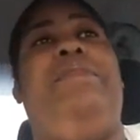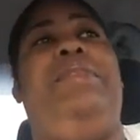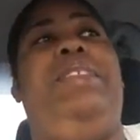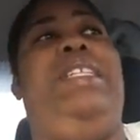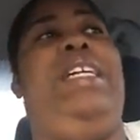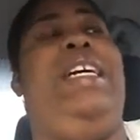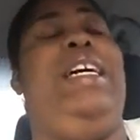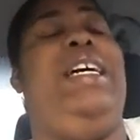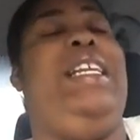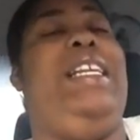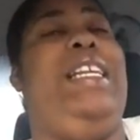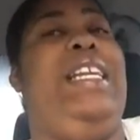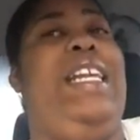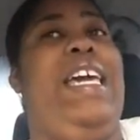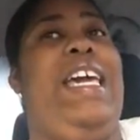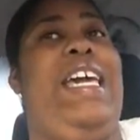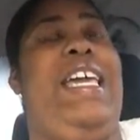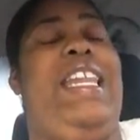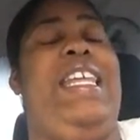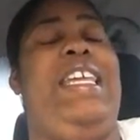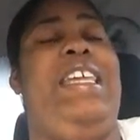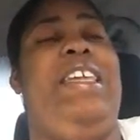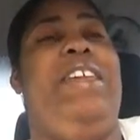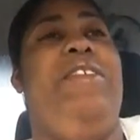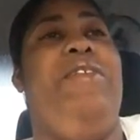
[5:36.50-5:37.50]
Young
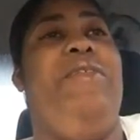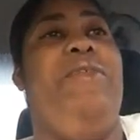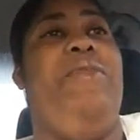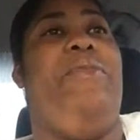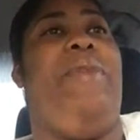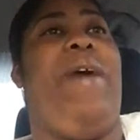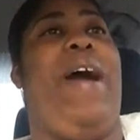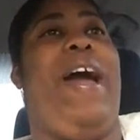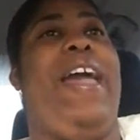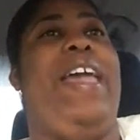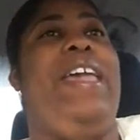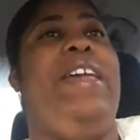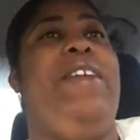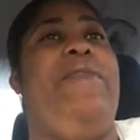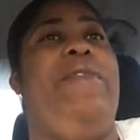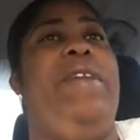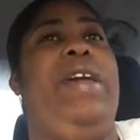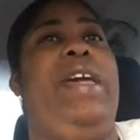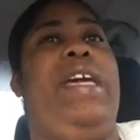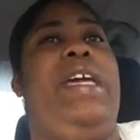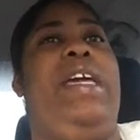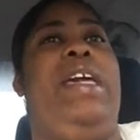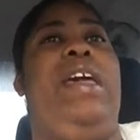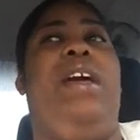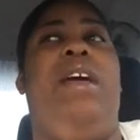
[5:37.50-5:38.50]
lady, why you
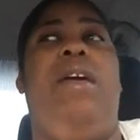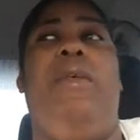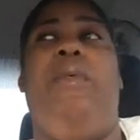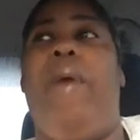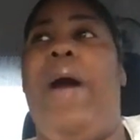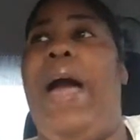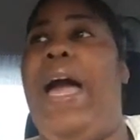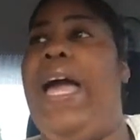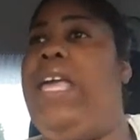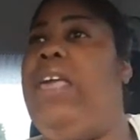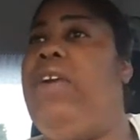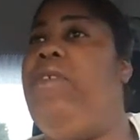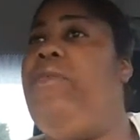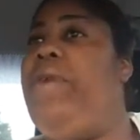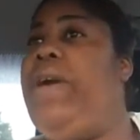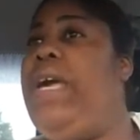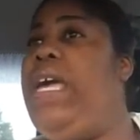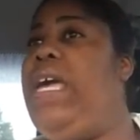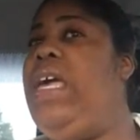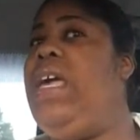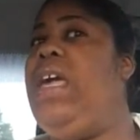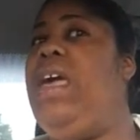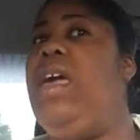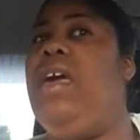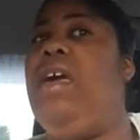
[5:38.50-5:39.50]
in here? Why you in
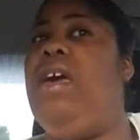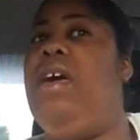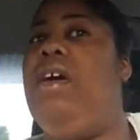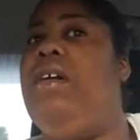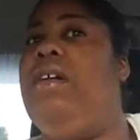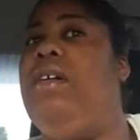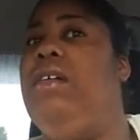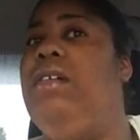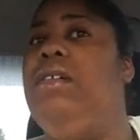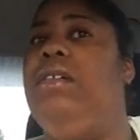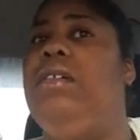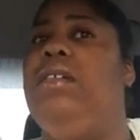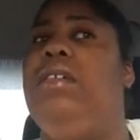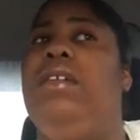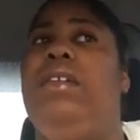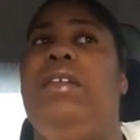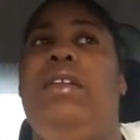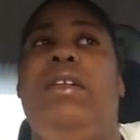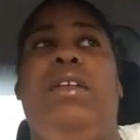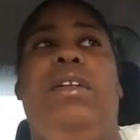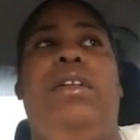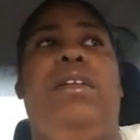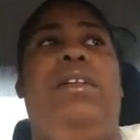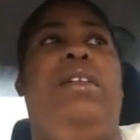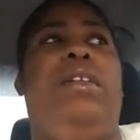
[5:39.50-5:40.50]
here?
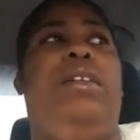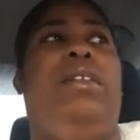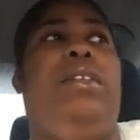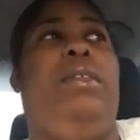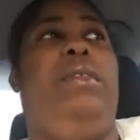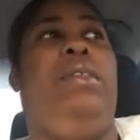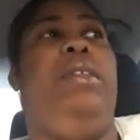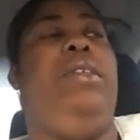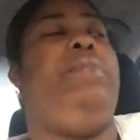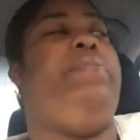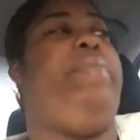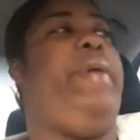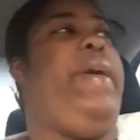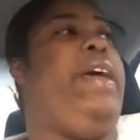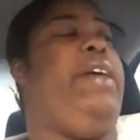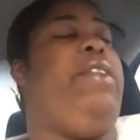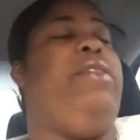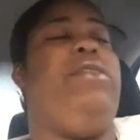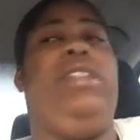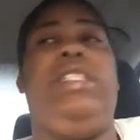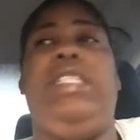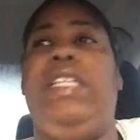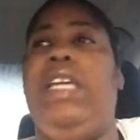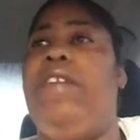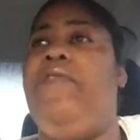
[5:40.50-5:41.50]
This
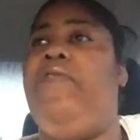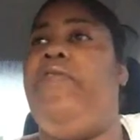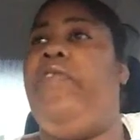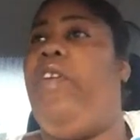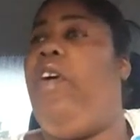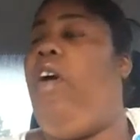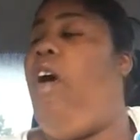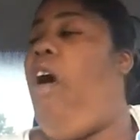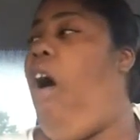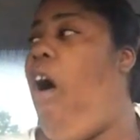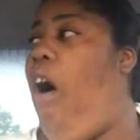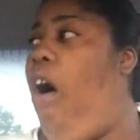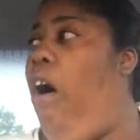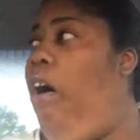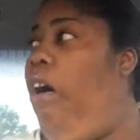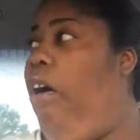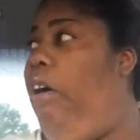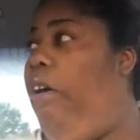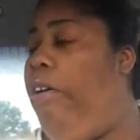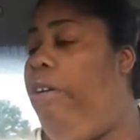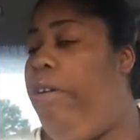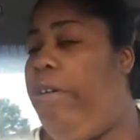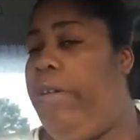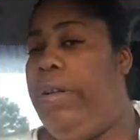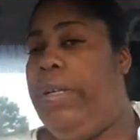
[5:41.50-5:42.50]
bagel say for
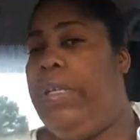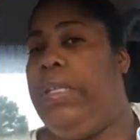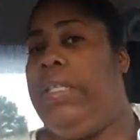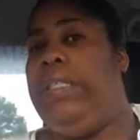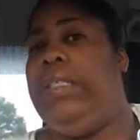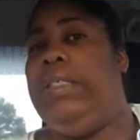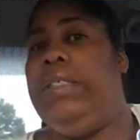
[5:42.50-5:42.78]
all.